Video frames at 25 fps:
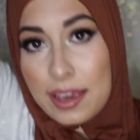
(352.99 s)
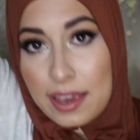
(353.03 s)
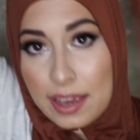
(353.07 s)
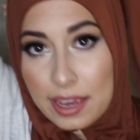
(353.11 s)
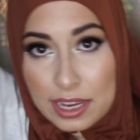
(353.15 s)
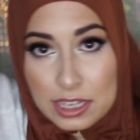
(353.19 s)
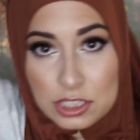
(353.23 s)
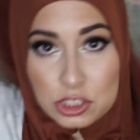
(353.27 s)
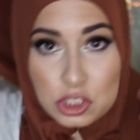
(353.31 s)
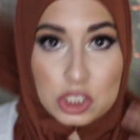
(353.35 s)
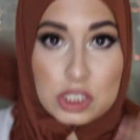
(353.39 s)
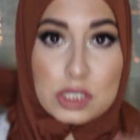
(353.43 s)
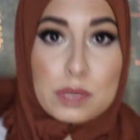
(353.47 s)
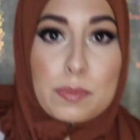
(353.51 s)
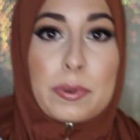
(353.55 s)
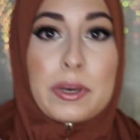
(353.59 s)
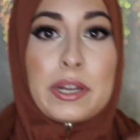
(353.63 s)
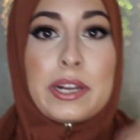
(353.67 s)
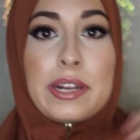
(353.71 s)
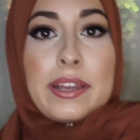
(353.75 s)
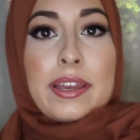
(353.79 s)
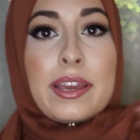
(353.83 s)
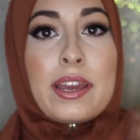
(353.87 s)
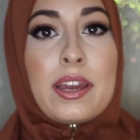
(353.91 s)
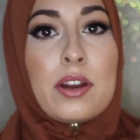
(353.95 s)
it and just
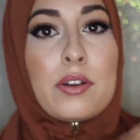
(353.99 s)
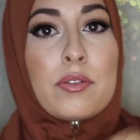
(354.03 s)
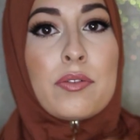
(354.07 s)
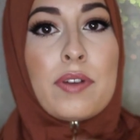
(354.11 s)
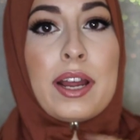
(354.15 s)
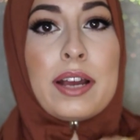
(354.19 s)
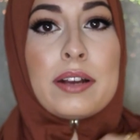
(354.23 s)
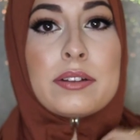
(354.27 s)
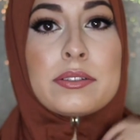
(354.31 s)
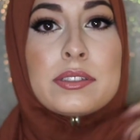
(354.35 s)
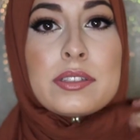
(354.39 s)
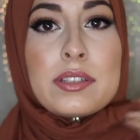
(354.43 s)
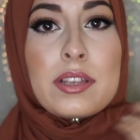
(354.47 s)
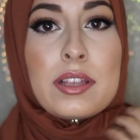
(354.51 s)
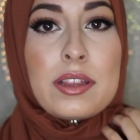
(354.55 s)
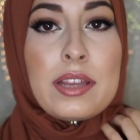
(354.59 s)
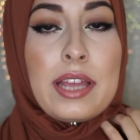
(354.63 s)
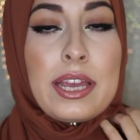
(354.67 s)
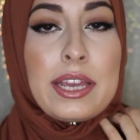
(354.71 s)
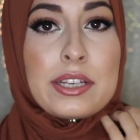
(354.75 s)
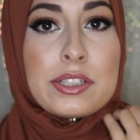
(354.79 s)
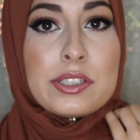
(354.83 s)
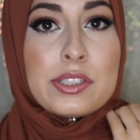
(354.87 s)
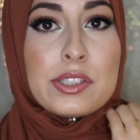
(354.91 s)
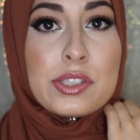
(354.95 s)
putting it around
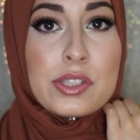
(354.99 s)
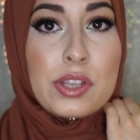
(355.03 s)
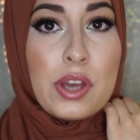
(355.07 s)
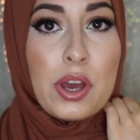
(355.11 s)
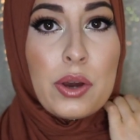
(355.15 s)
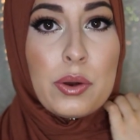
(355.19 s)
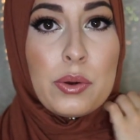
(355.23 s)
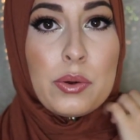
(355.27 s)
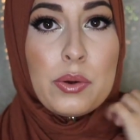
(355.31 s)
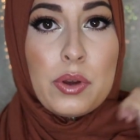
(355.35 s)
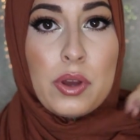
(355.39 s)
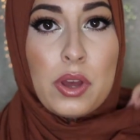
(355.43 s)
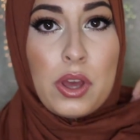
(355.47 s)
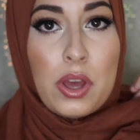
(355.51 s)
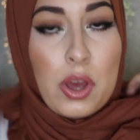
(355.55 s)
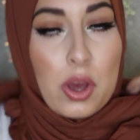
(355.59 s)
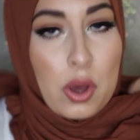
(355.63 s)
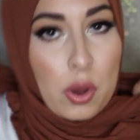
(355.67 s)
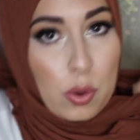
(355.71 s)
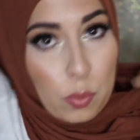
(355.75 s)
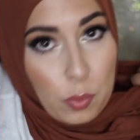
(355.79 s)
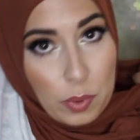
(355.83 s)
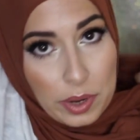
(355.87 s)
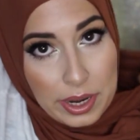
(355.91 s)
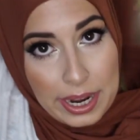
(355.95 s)
like so,
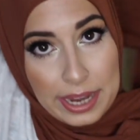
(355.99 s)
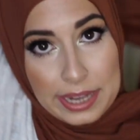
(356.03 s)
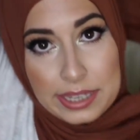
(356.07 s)
what